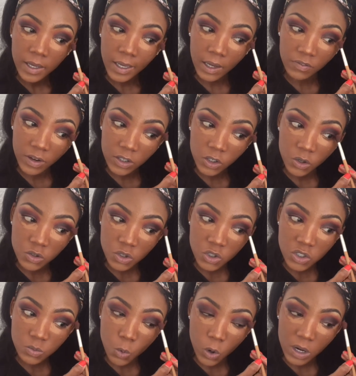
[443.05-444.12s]
if I use a
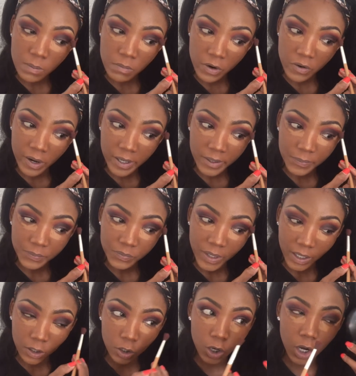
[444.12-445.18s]
smaller mirror,
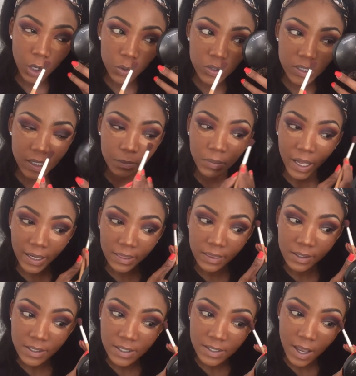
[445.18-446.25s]
like a close-up like
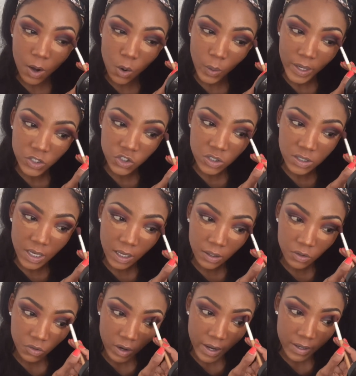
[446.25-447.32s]
this, I always just get
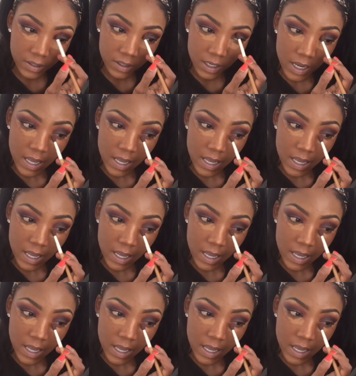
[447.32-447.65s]
it right,